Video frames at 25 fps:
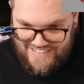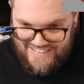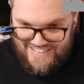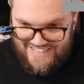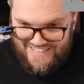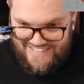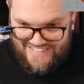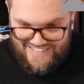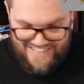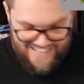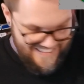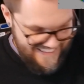
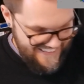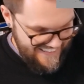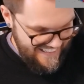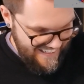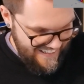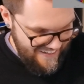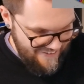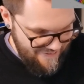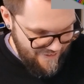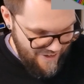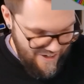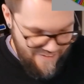this is
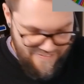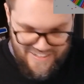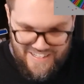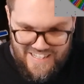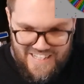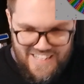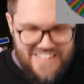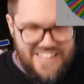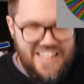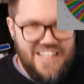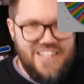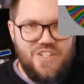taking forever.
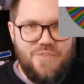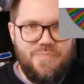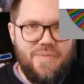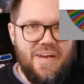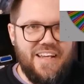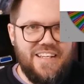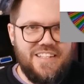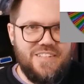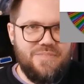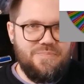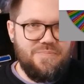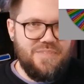Sasha
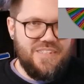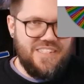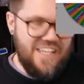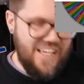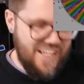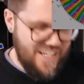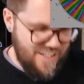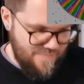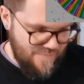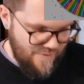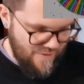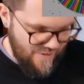Banks,
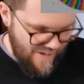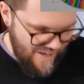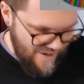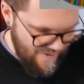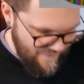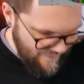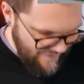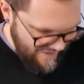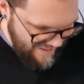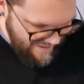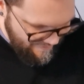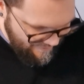Mercedes
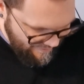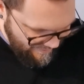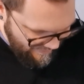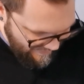Moné, whatever